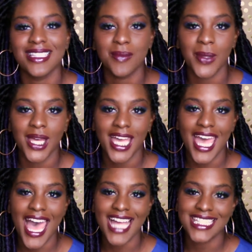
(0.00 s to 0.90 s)
but
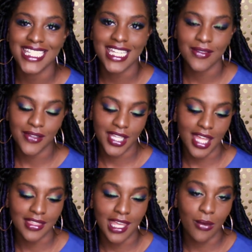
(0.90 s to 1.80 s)
I did feel
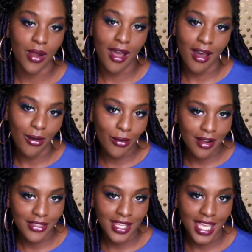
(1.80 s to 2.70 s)
like they were haul
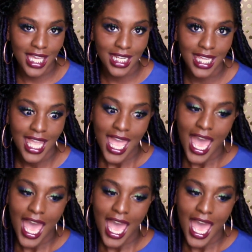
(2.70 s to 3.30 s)
worthy, honey.